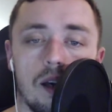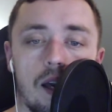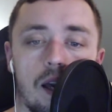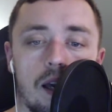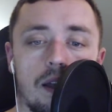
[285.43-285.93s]

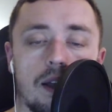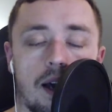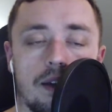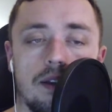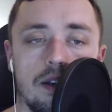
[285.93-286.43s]
and
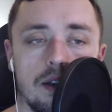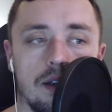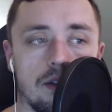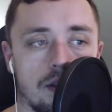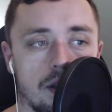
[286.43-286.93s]
I think
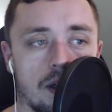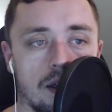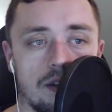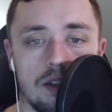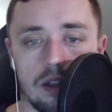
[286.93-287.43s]
it's
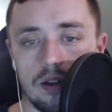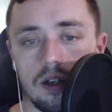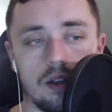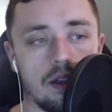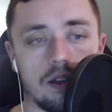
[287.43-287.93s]
stellar.
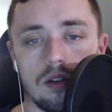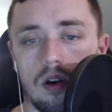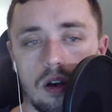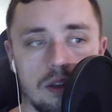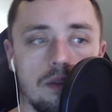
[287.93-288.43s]
I think it's
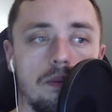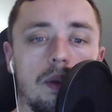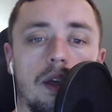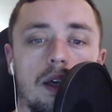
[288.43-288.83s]
awesome.